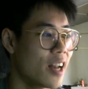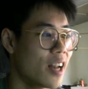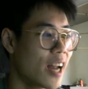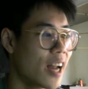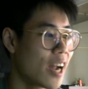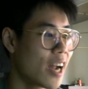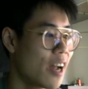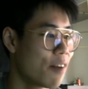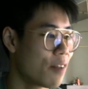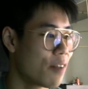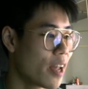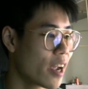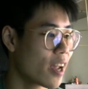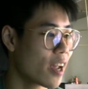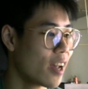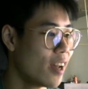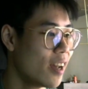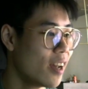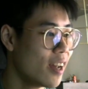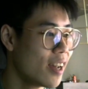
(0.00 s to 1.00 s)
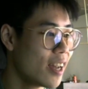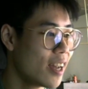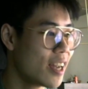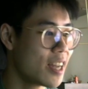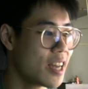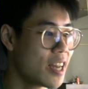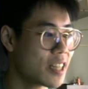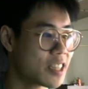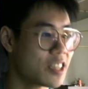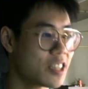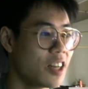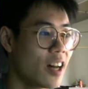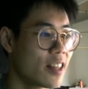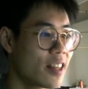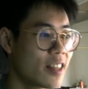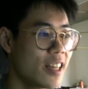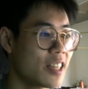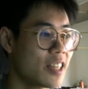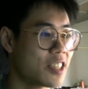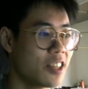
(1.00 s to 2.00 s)
Like I have like it's
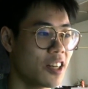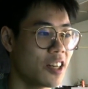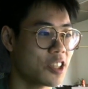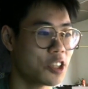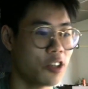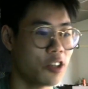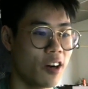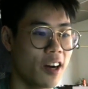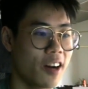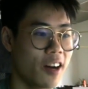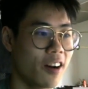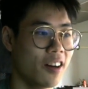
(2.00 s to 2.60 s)
not strong at